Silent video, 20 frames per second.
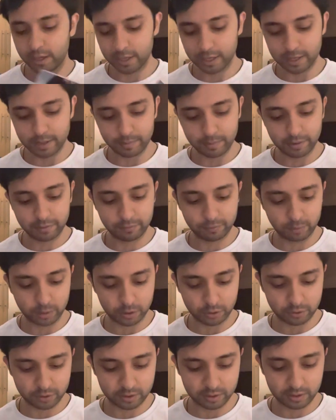if you're
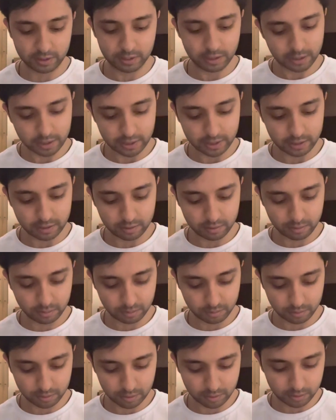interested in
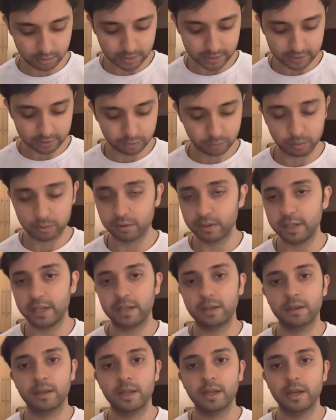that sort of
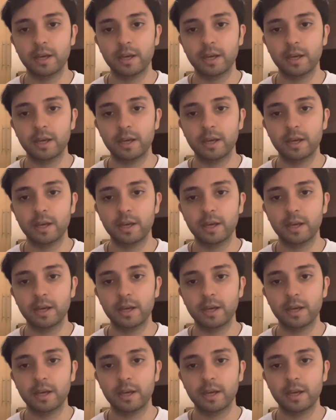thing.